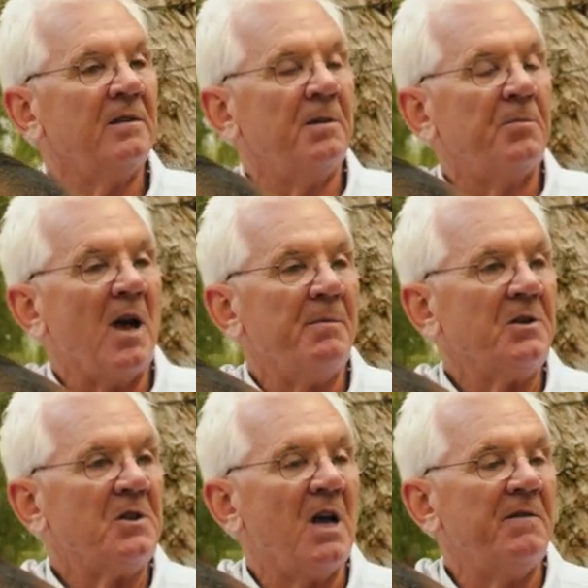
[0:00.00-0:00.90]
the
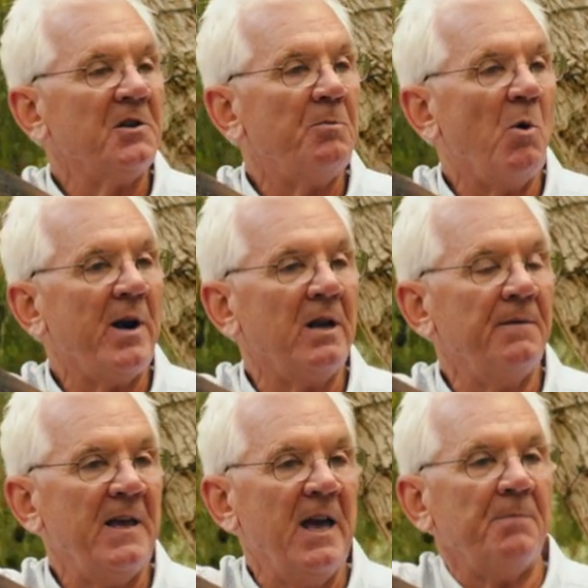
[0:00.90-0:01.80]
prominence of his point
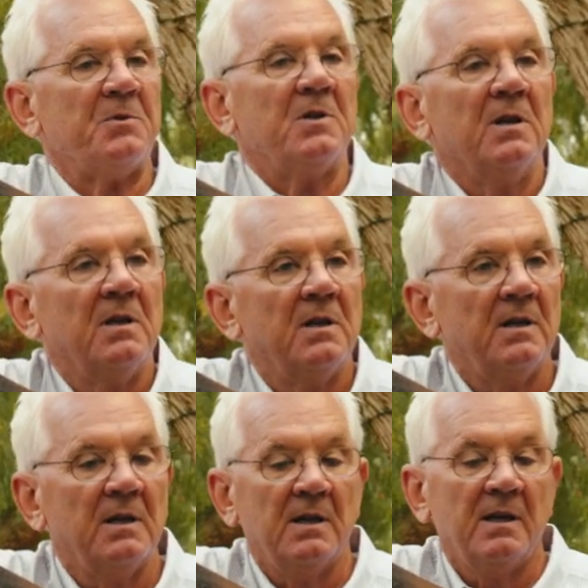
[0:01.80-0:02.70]
of hips.
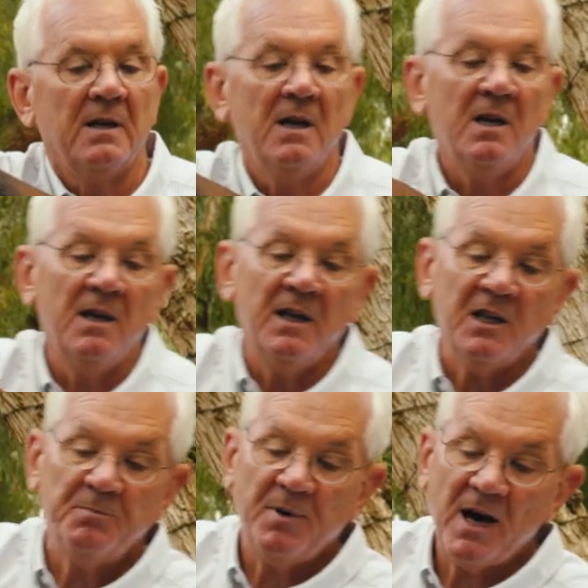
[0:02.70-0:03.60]

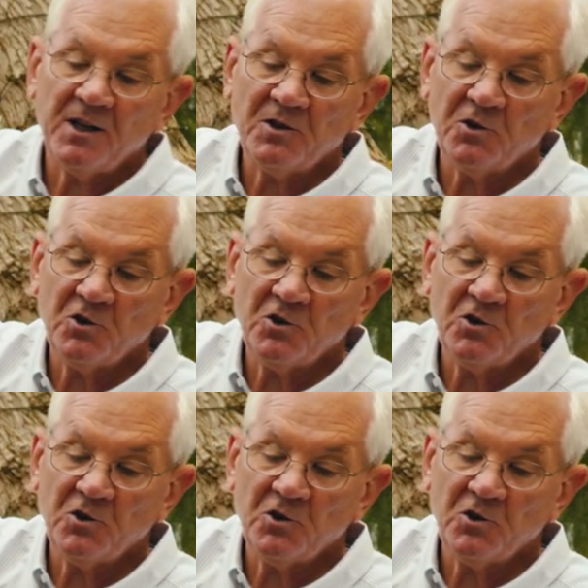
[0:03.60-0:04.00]
His buttocks are